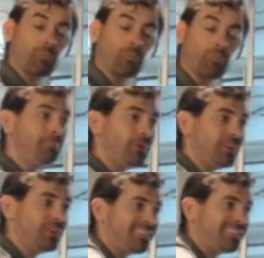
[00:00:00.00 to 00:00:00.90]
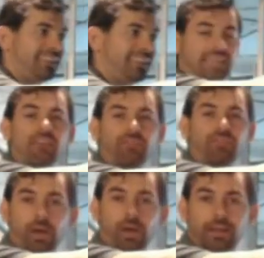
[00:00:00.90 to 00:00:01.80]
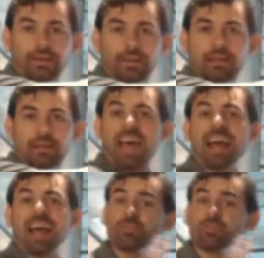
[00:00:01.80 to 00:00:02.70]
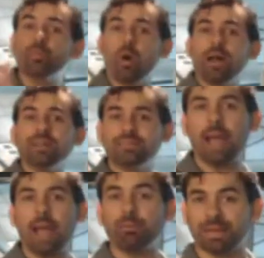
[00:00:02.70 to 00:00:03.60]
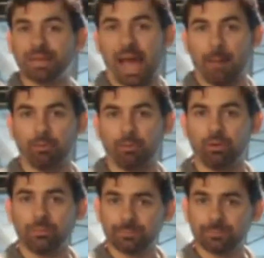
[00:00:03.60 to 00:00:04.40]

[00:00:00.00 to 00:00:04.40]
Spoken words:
one person's leading everyone. That's one type of Big Apple.